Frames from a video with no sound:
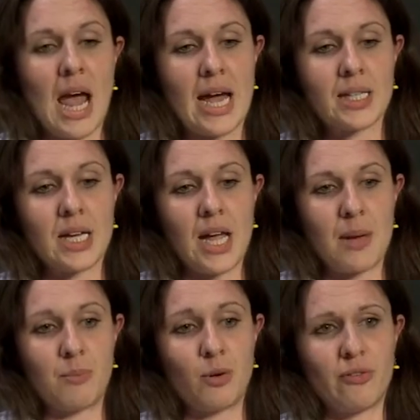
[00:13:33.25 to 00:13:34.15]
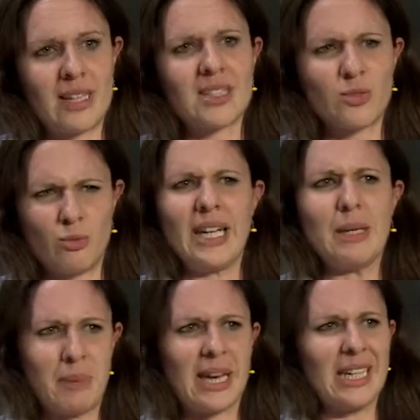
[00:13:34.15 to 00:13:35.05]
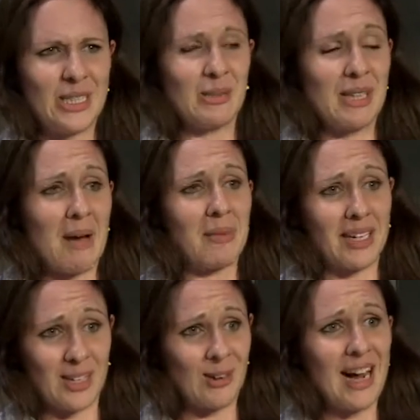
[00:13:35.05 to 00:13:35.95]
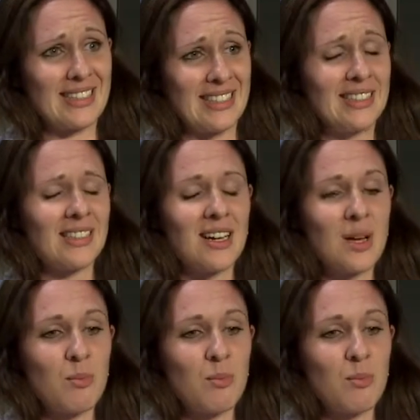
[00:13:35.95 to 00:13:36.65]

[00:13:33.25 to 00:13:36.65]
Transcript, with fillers: And it prevents really big issues happening and crashes,